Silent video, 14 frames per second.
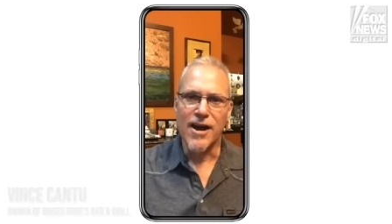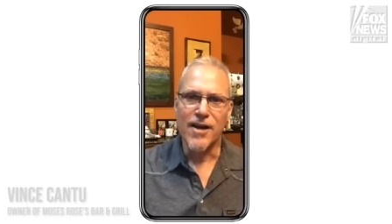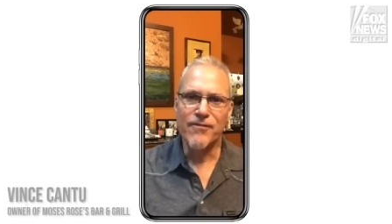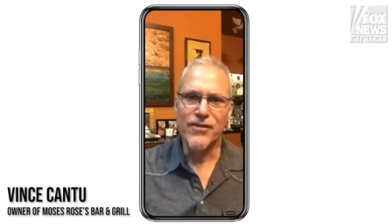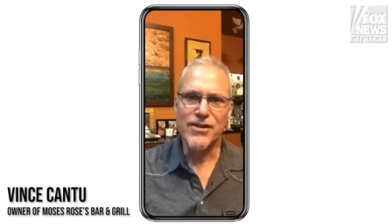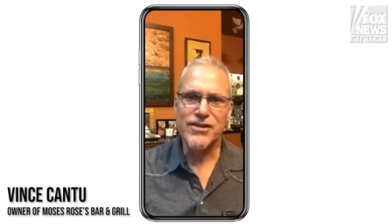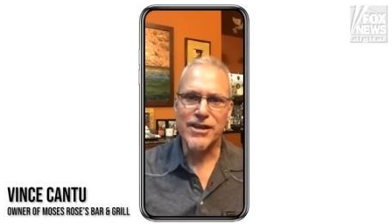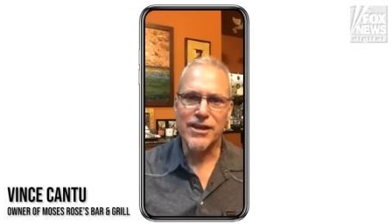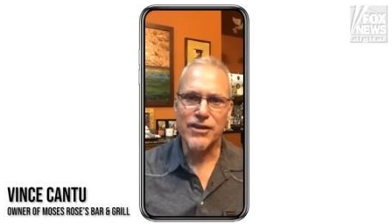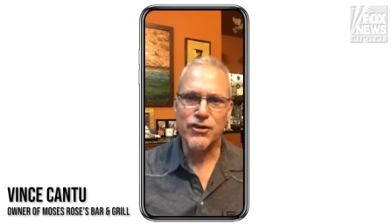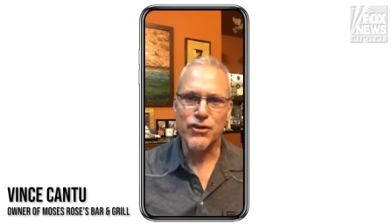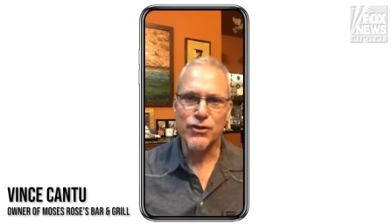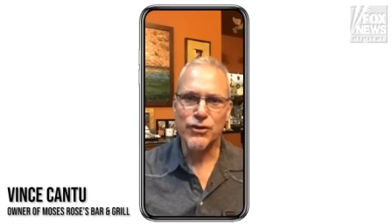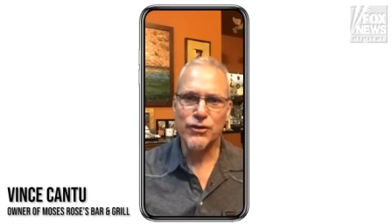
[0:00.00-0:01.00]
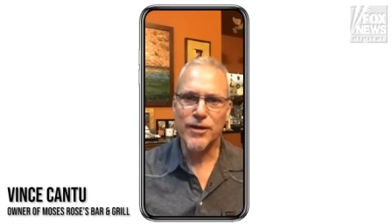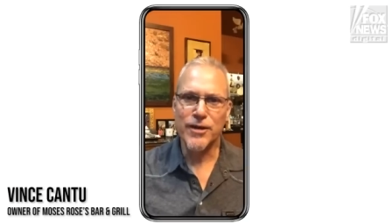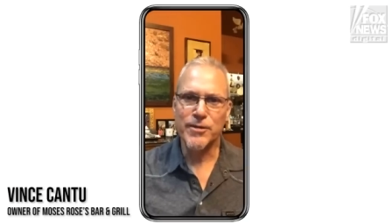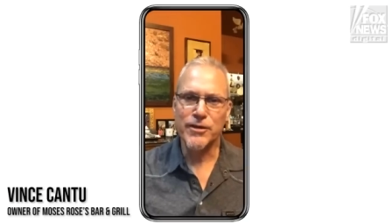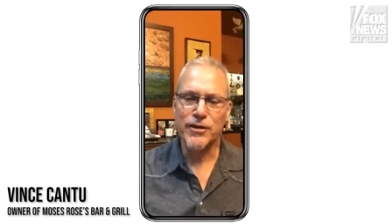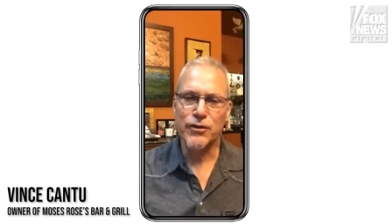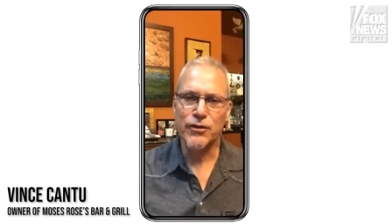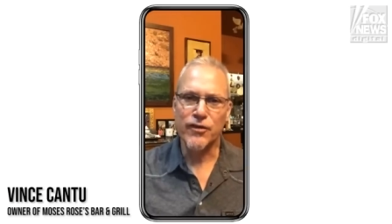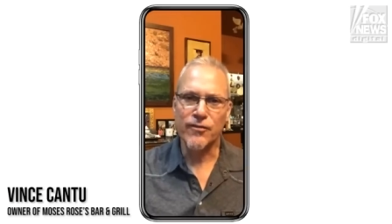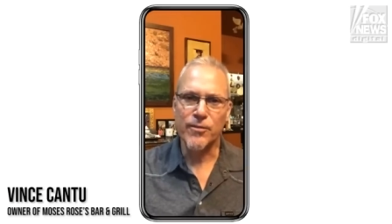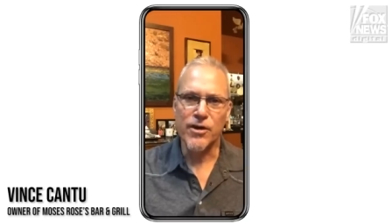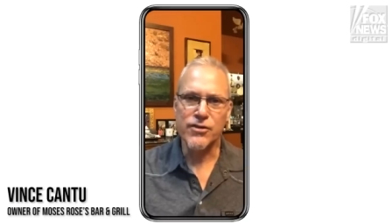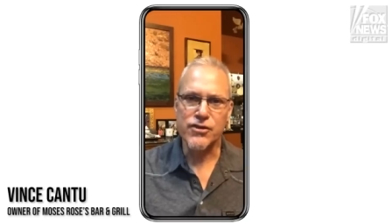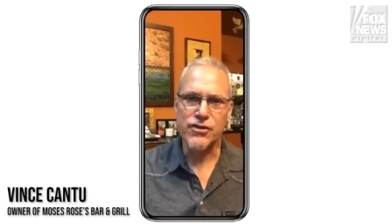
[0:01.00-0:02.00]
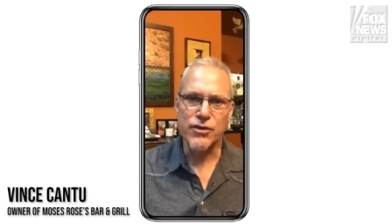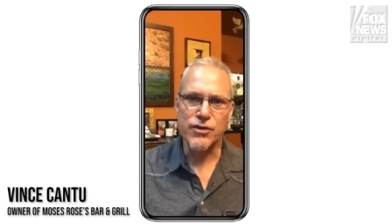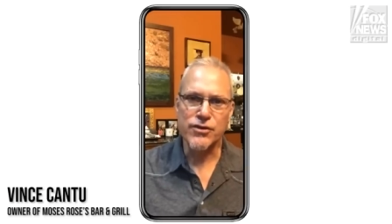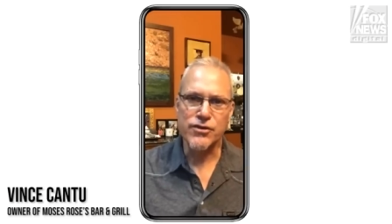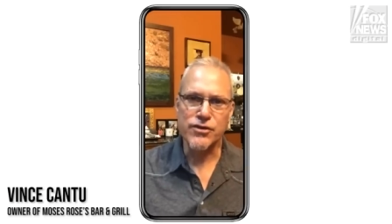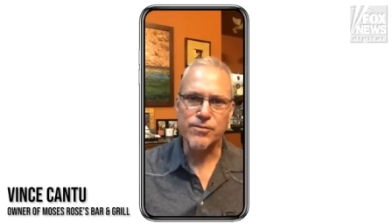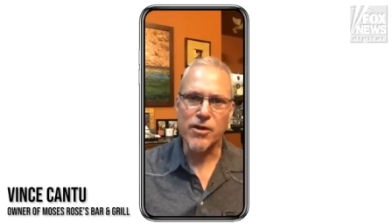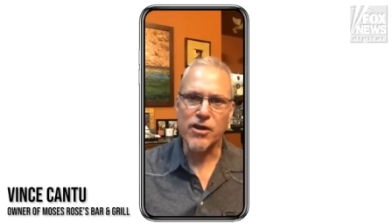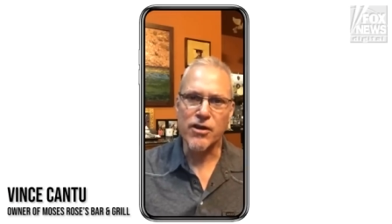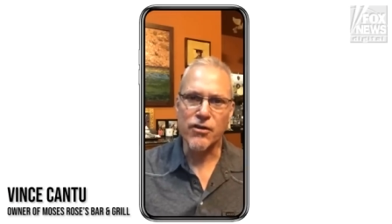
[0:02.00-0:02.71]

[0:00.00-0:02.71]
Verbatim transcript: I'm Vince Cantu. I'm the owner of Moses Rose's Bar